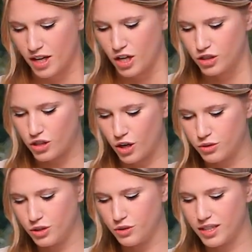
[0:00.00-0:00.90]
So
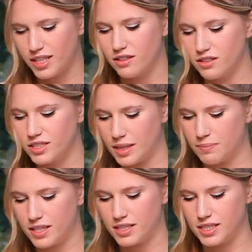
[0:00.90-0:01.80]
you can either dip
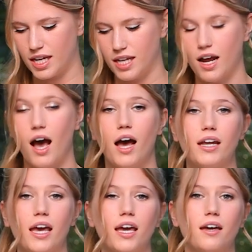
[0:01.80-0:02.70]
this in
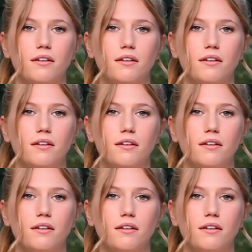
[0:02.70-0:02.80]
honey.